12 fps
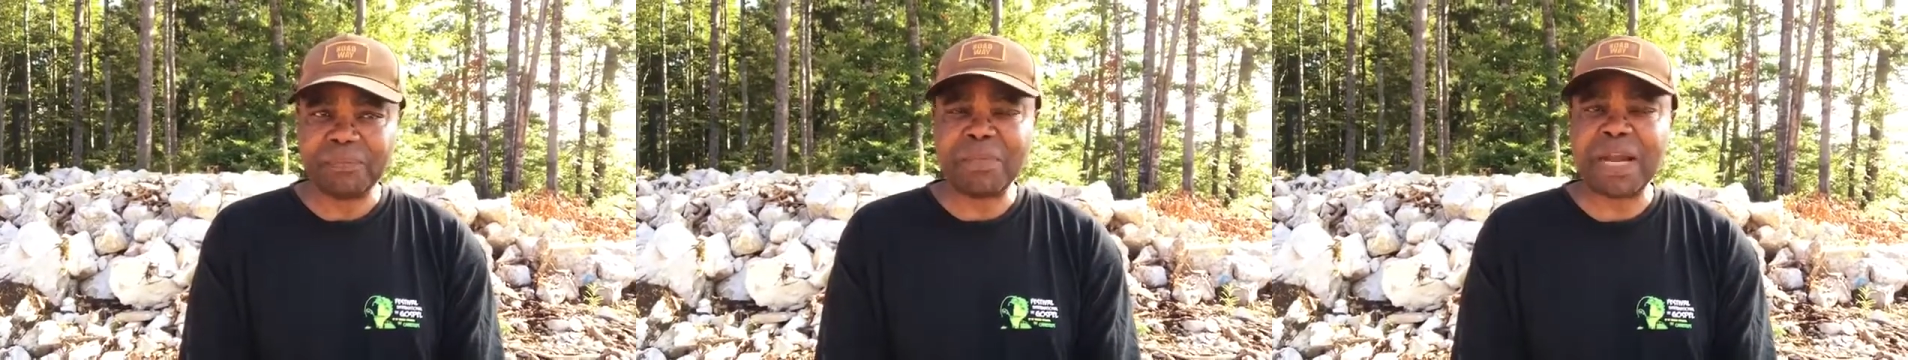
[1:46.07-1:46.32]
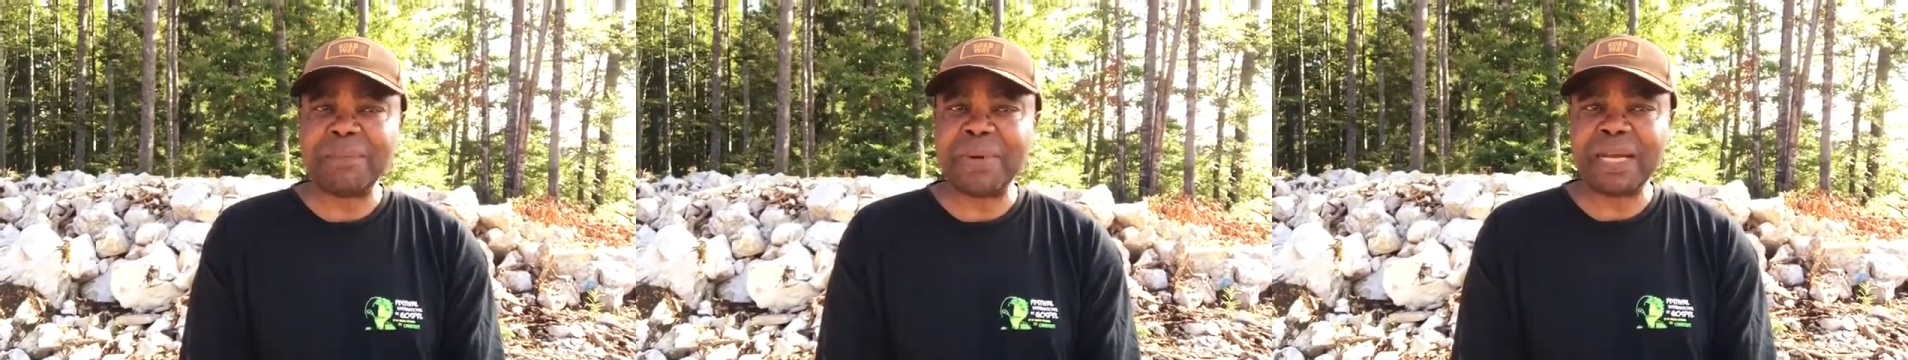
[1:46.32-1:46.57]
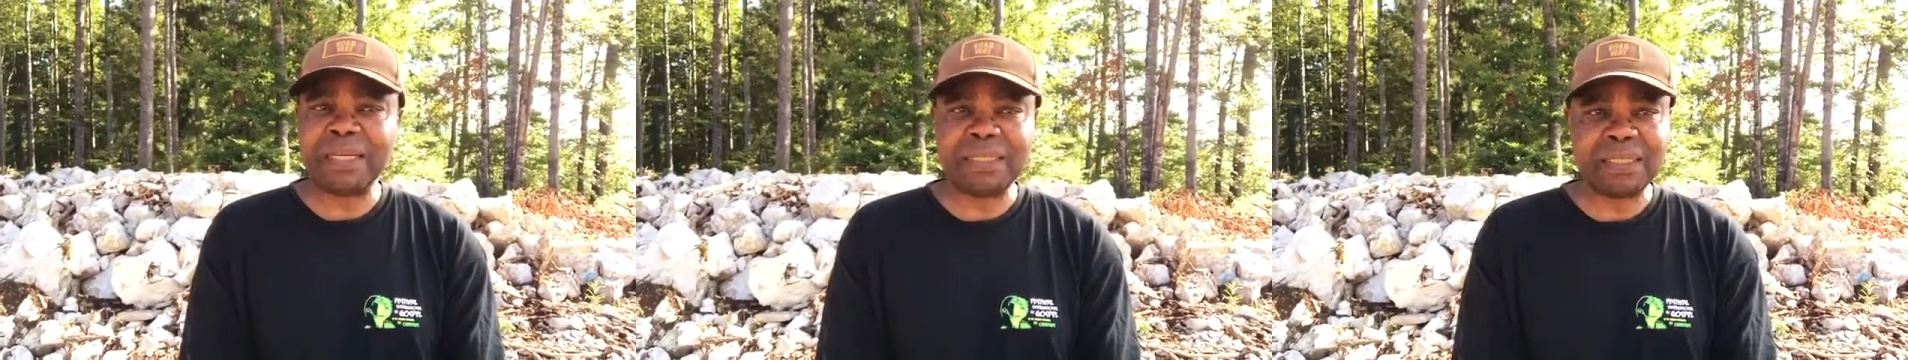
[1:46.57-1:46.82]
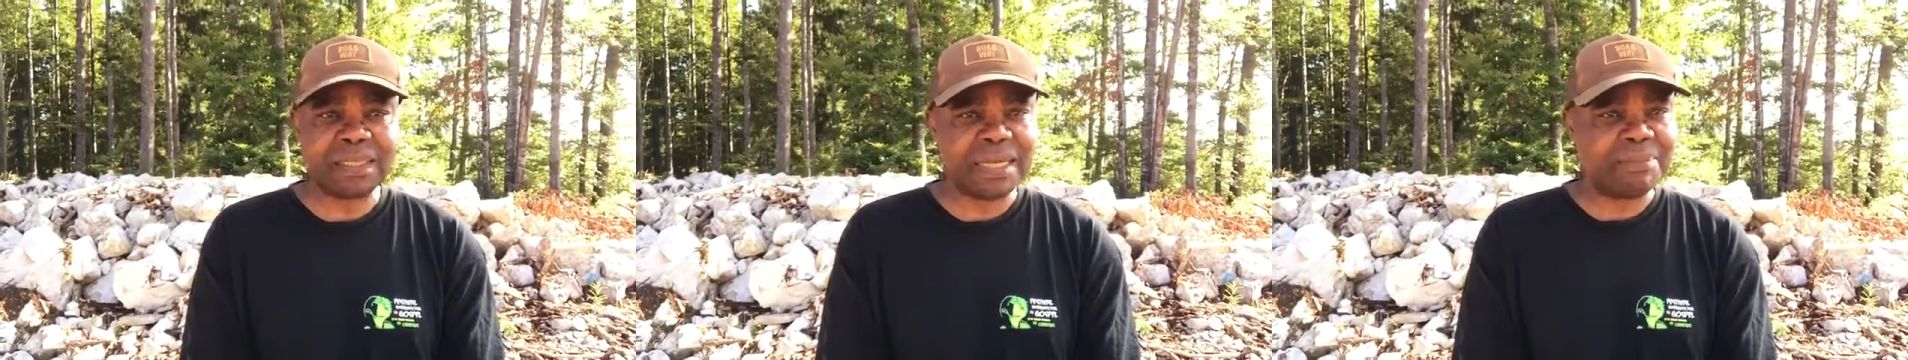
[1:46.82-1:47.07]
my
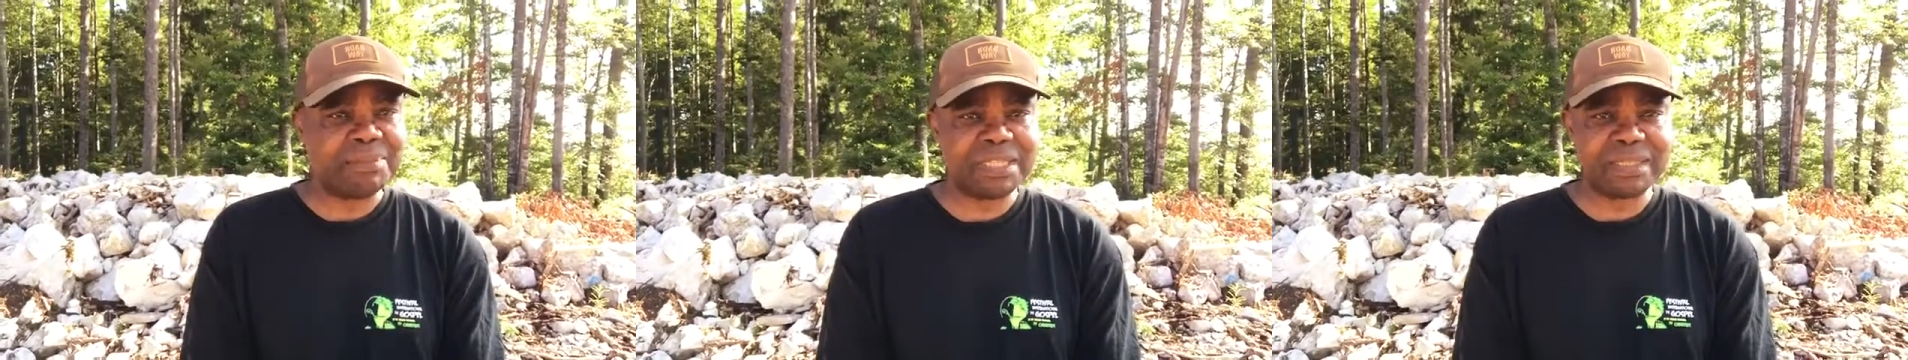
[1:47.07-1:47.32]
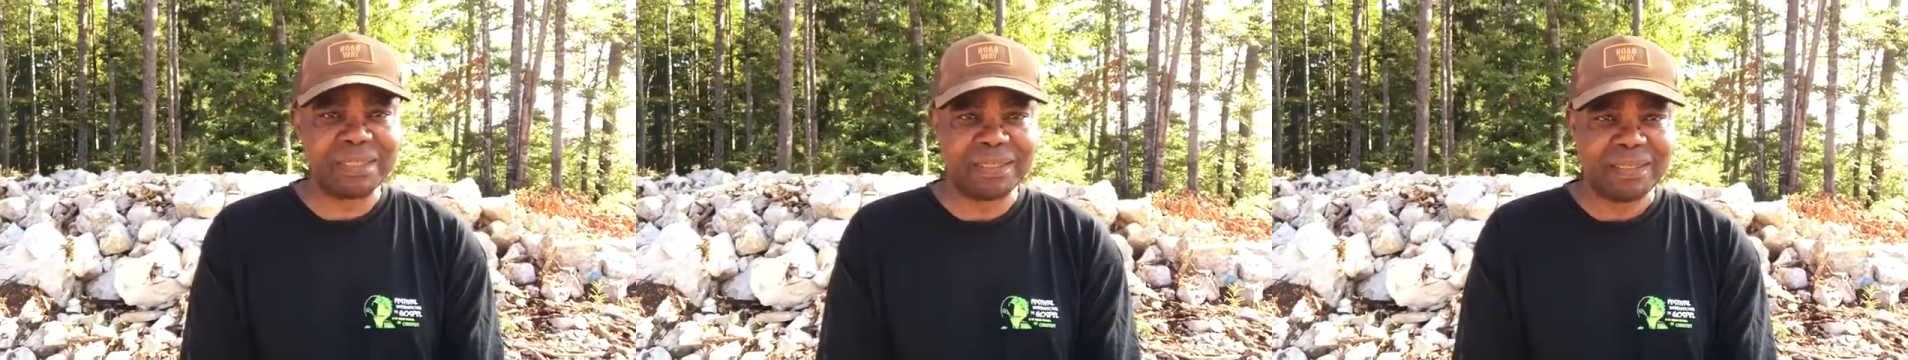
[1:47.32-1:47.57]
mind is empty